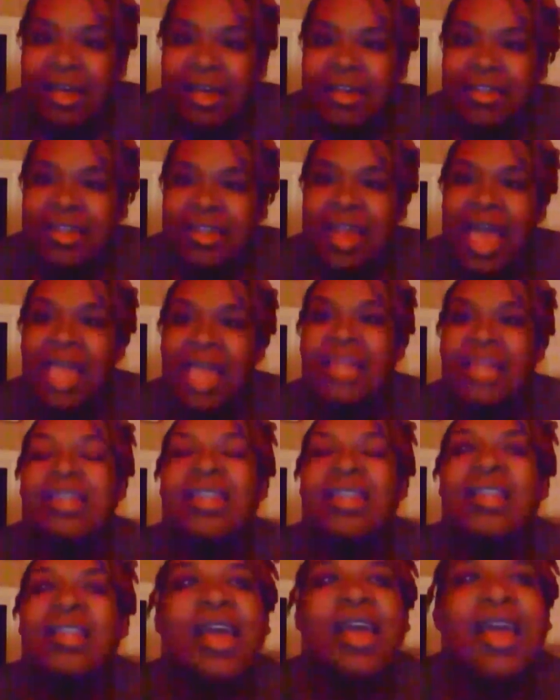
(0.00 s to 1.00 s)
Like,
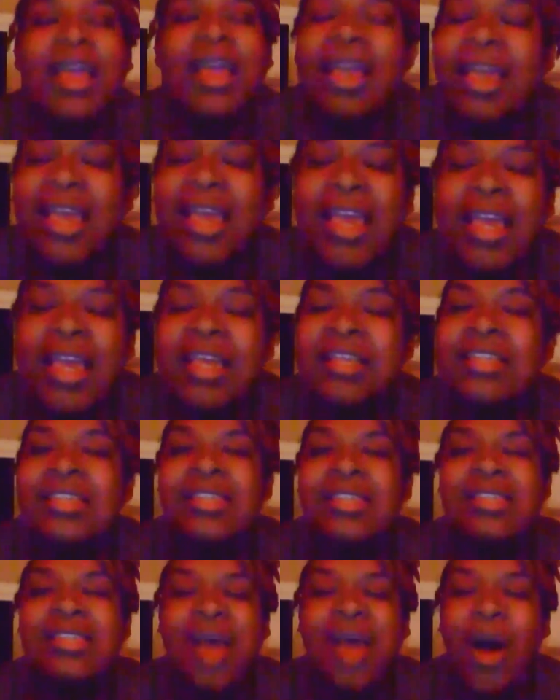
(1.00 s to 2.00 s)
he is
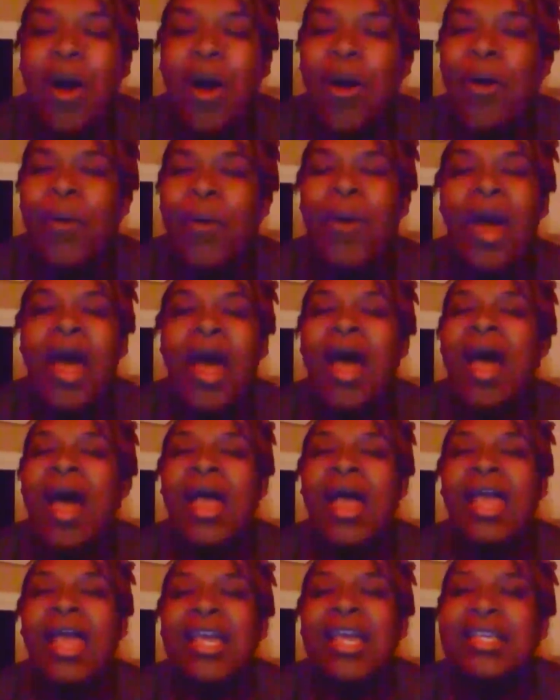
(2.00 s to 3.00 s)

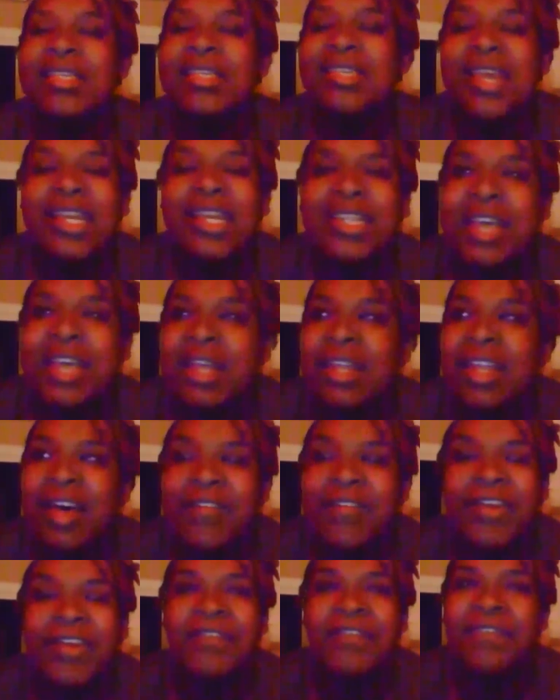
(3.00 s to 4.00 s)
such a
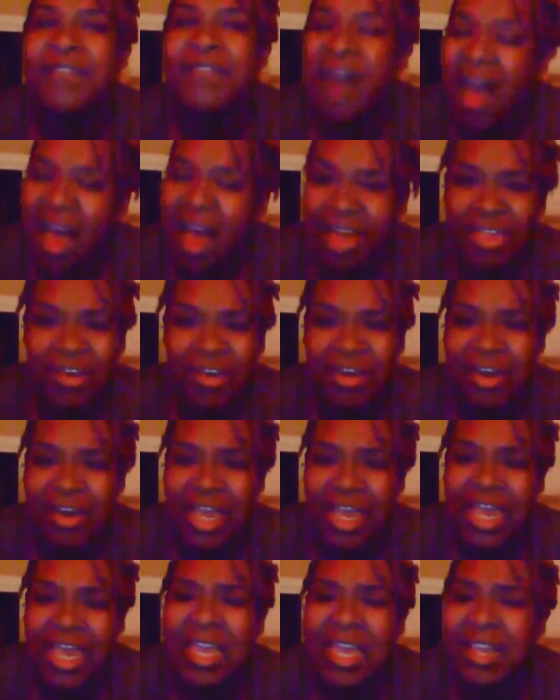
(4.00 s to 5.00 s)
loving father.
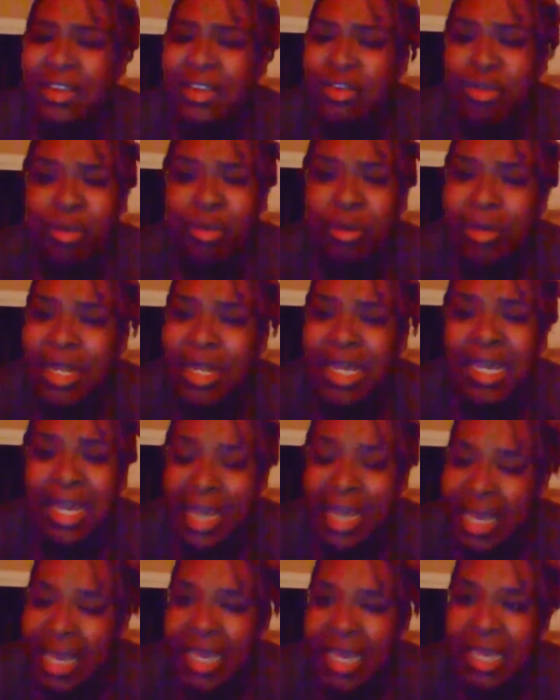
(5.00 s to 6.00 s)
He truly
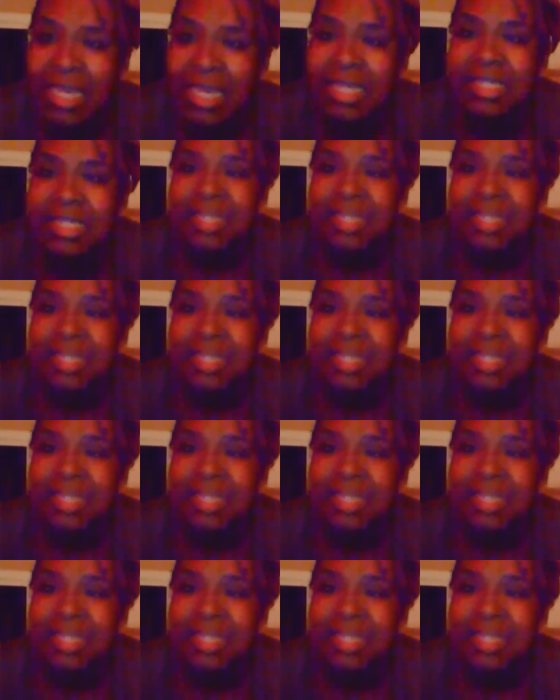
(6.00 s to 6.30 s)
is.